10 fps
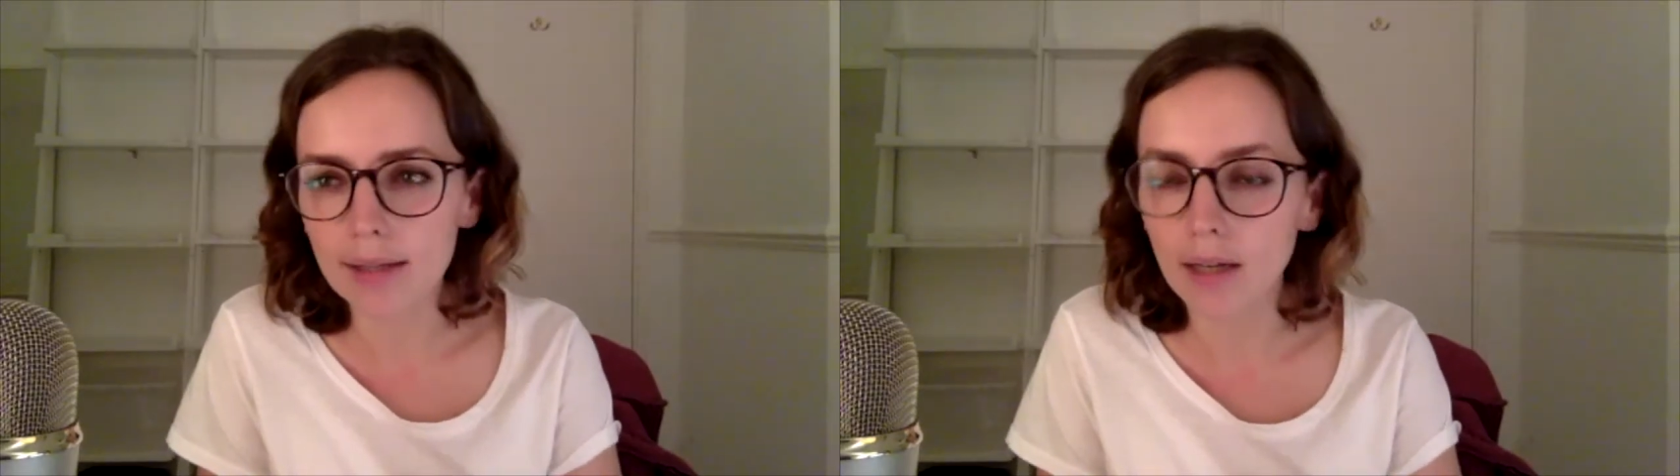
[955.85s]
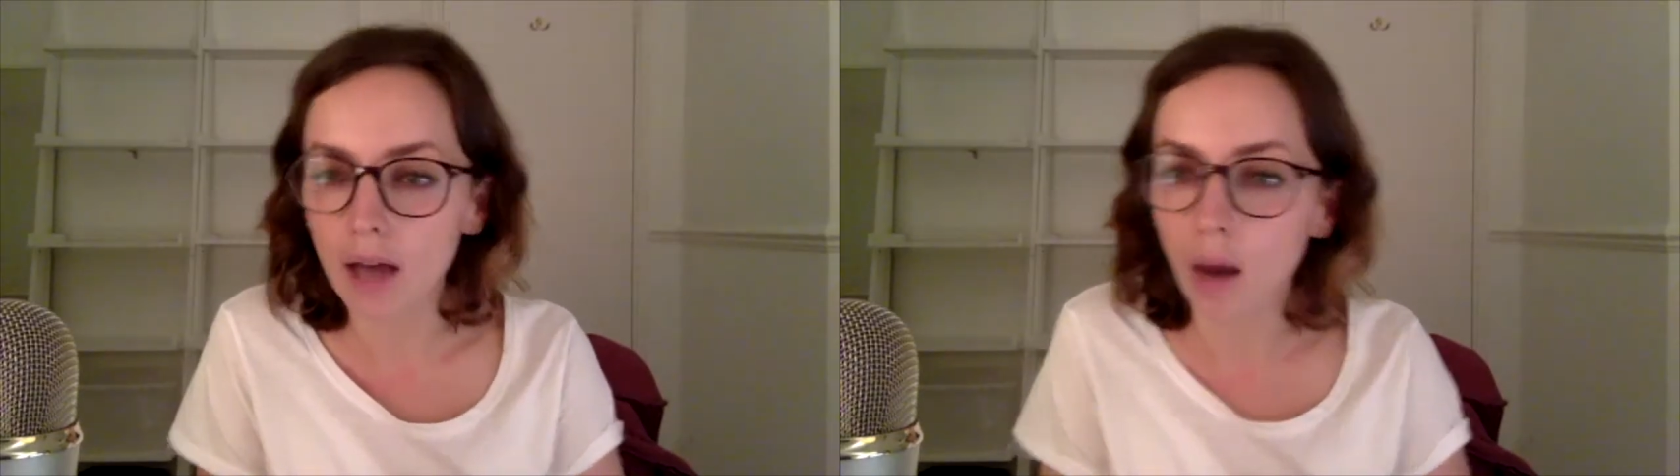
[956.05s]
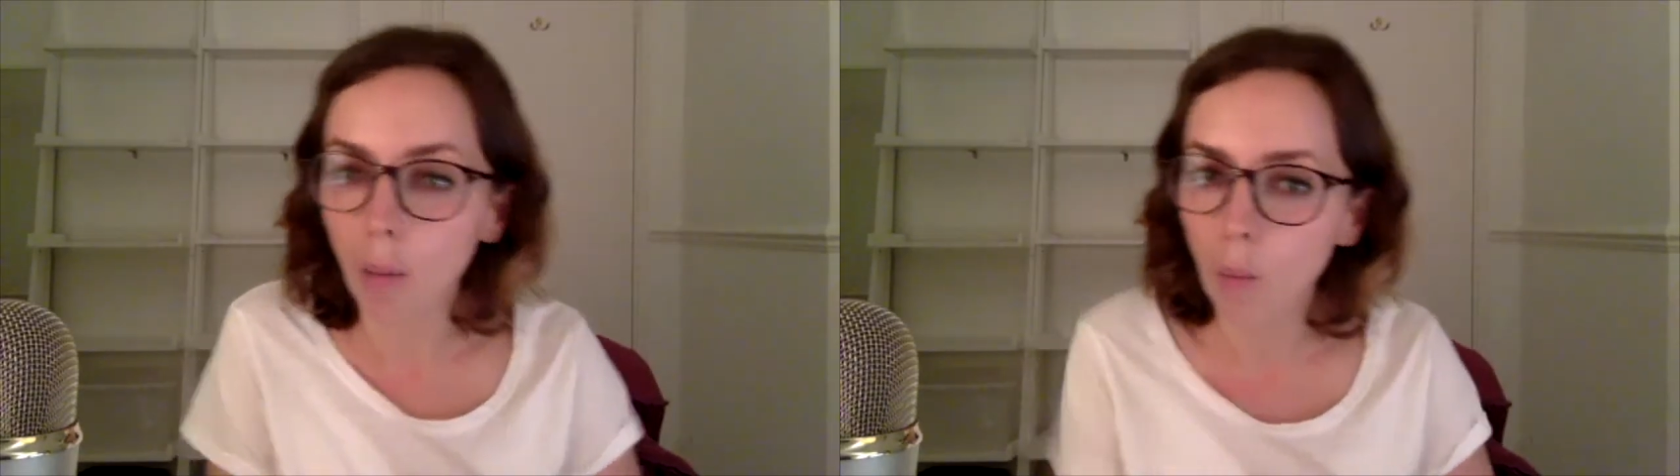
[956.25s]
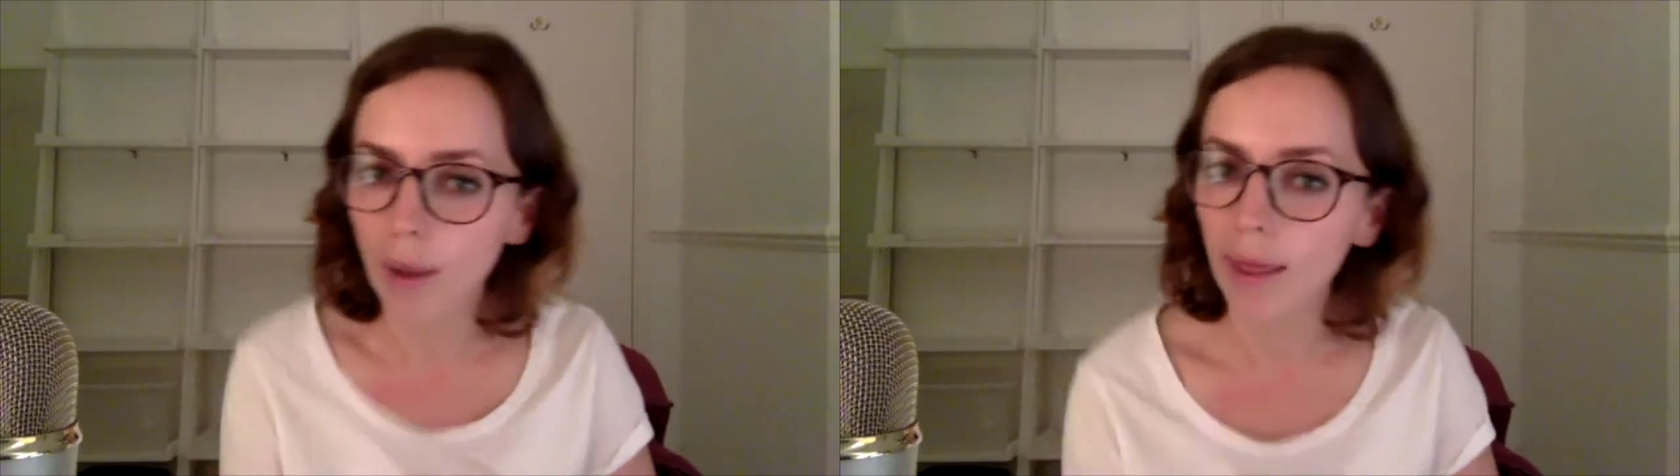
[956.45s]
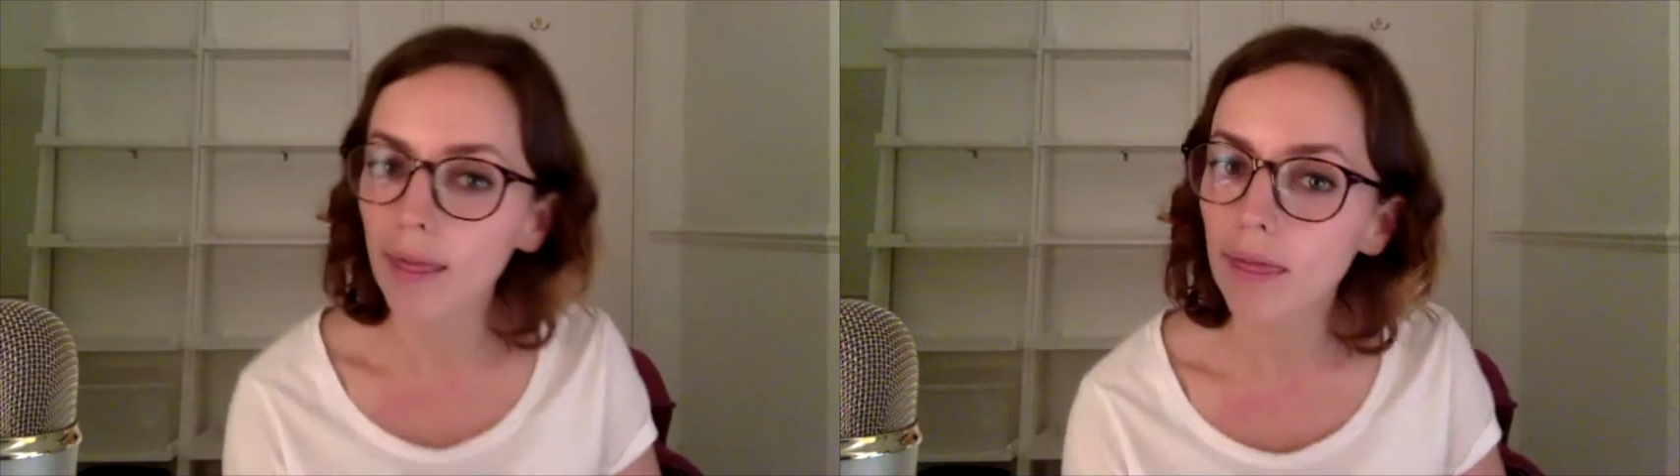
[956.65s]
that come
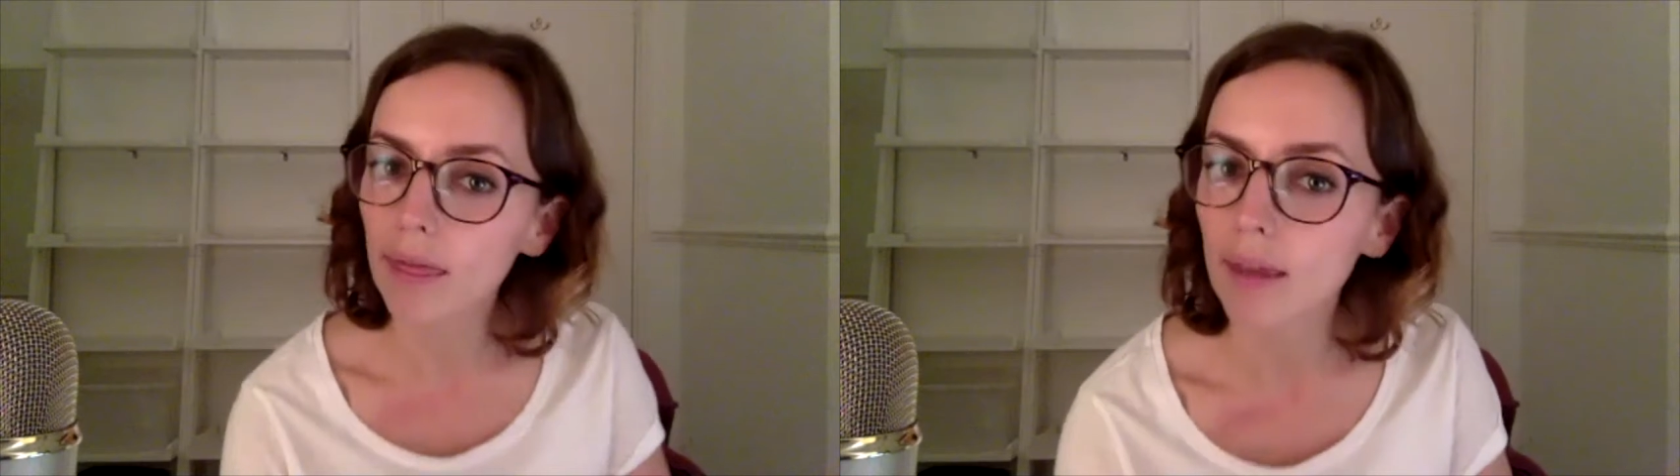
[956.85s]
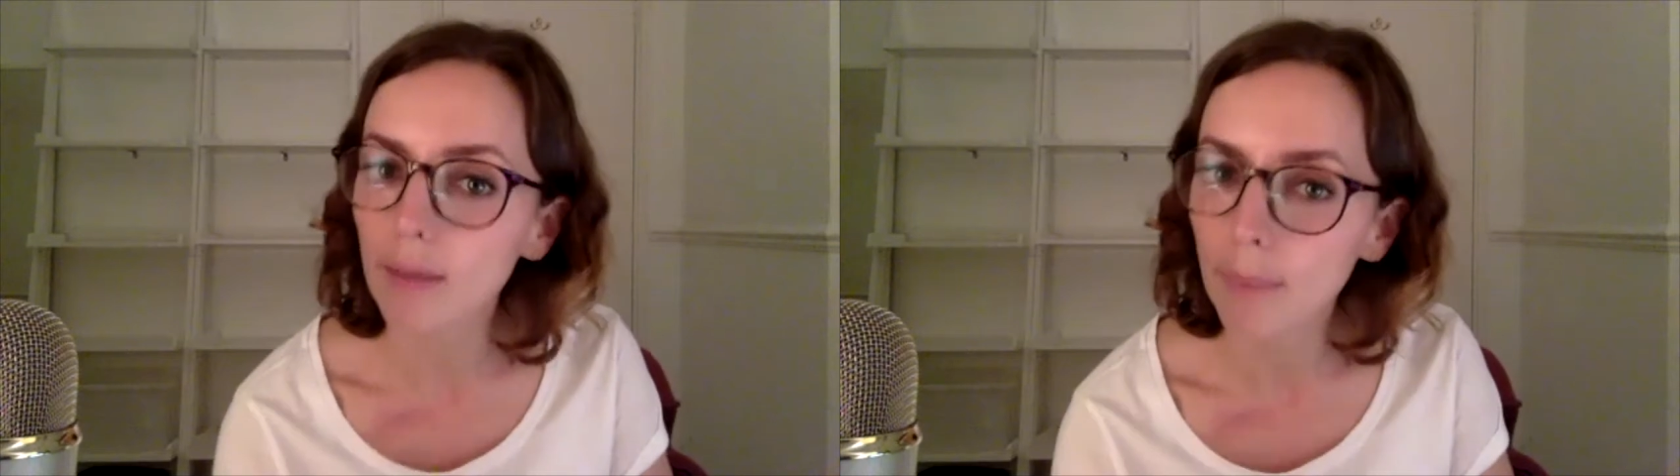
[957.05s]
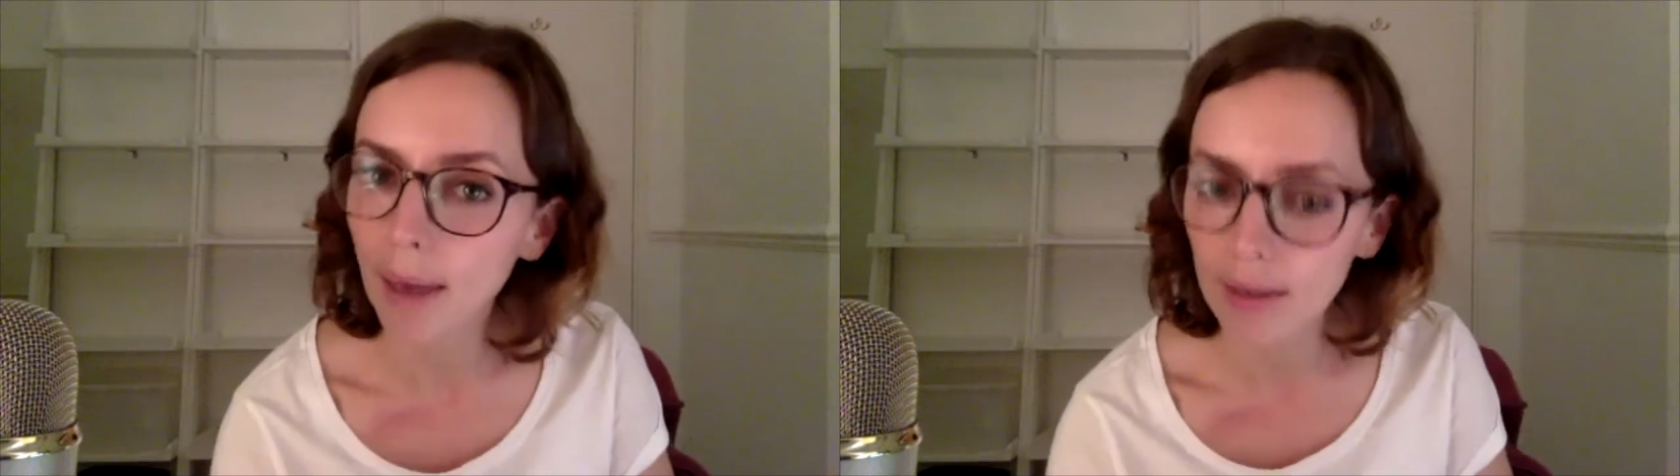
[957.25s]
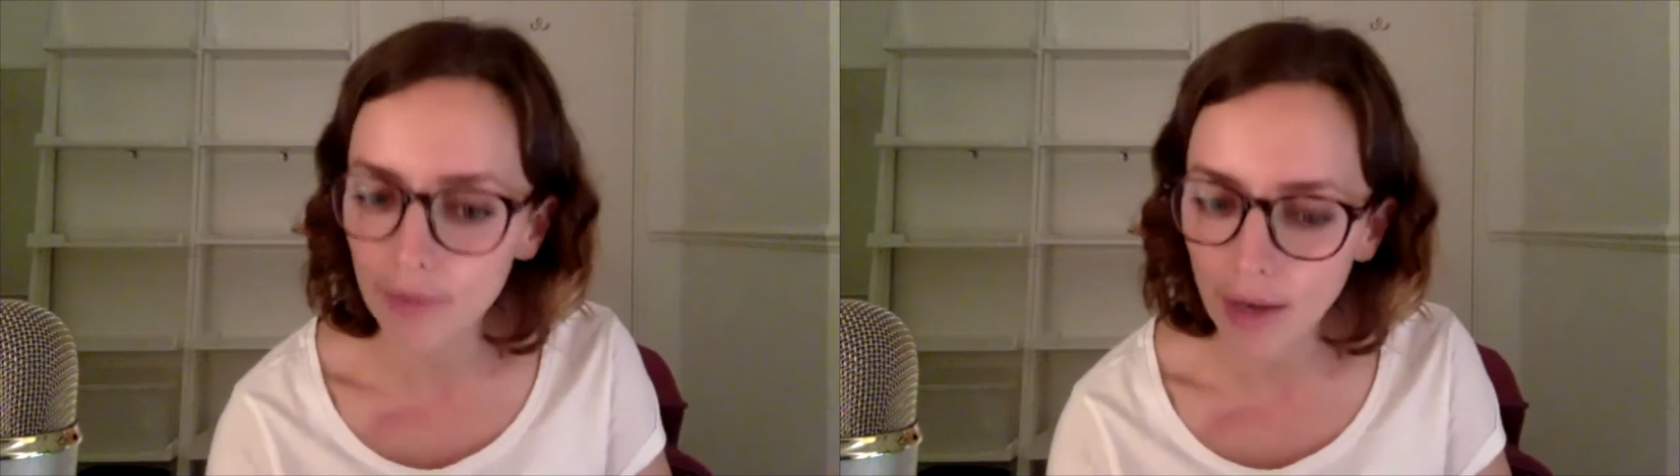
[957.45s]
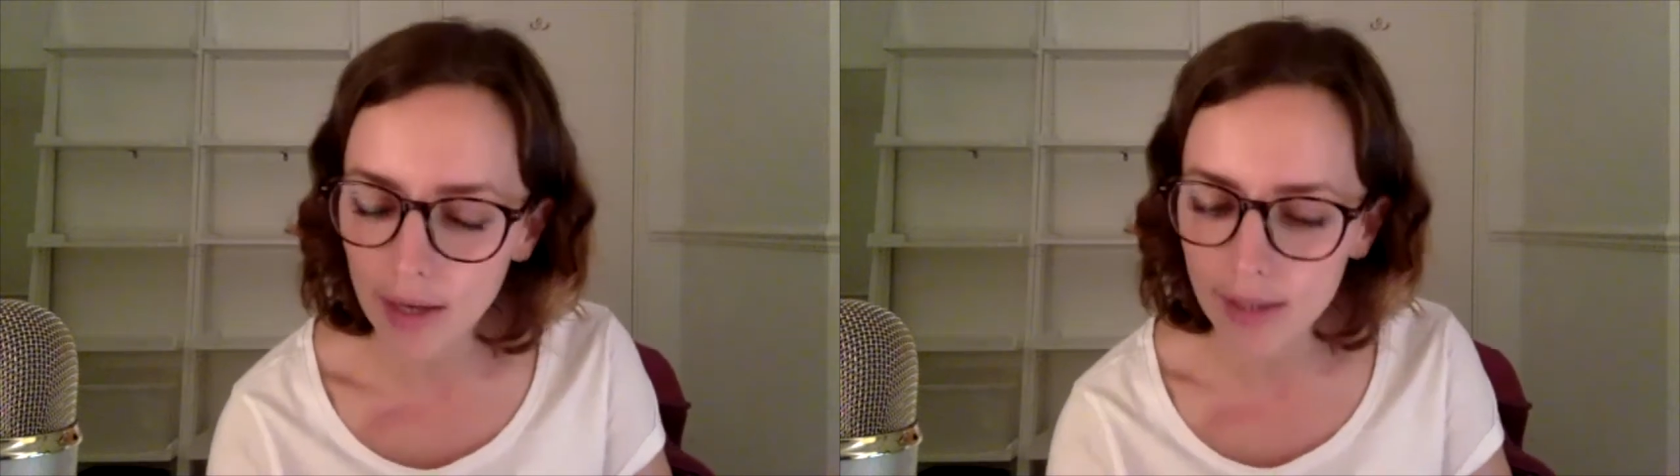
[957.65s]
with the behavior.